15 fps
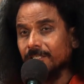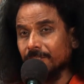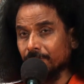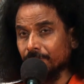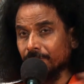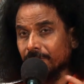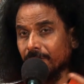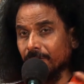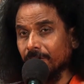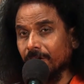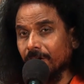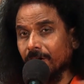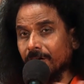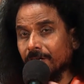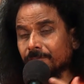using our
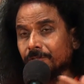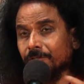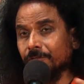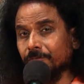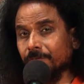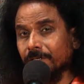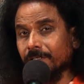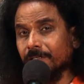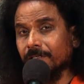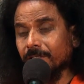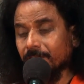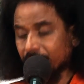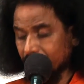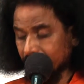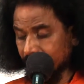arms to work,
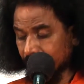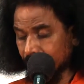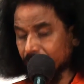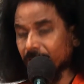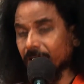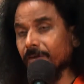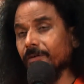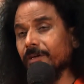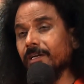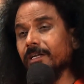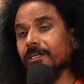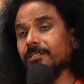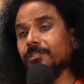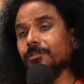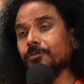using our
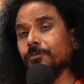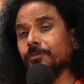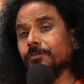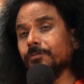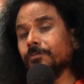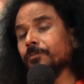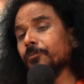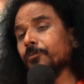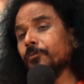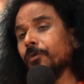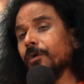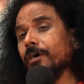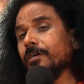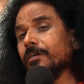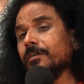legs to
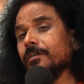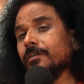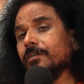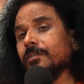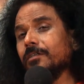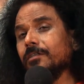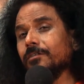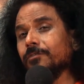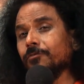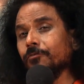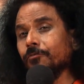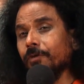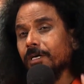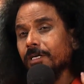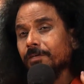walk,
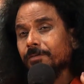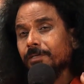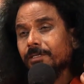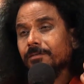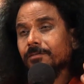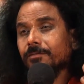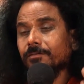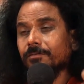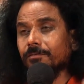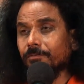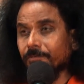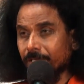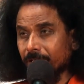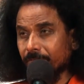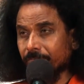whatever
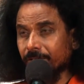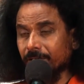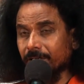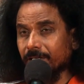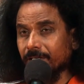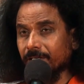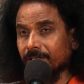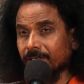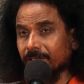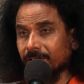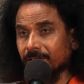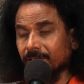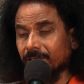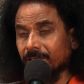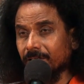we are feeling it,
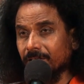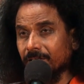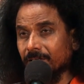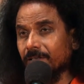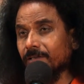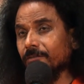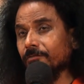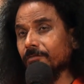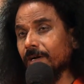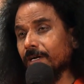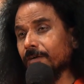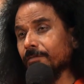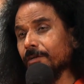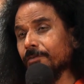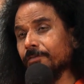
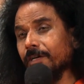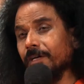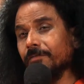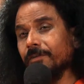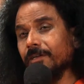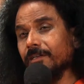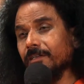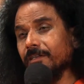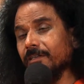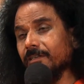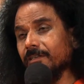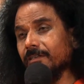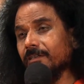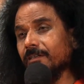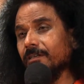whatever we are working
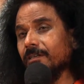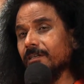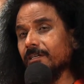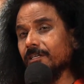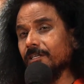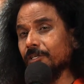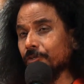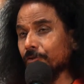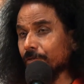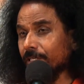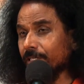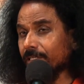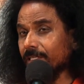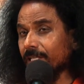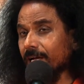it,
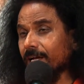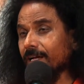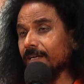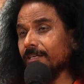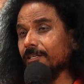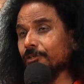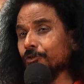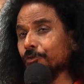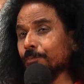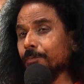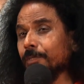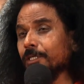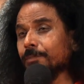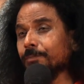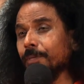during that you
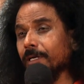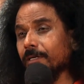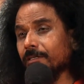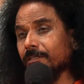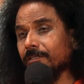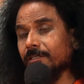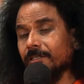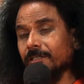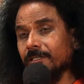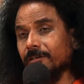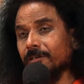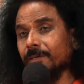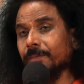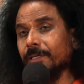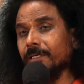must practice
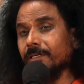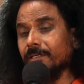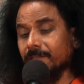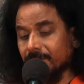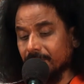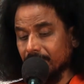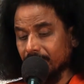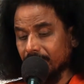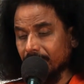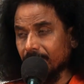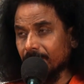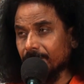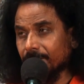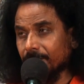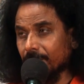Kriyayoga meditation.
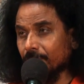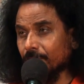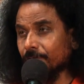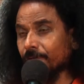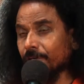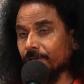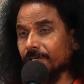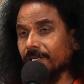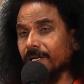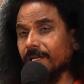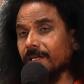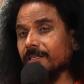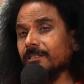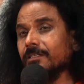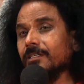Then you will
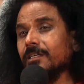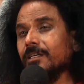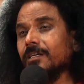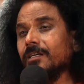realize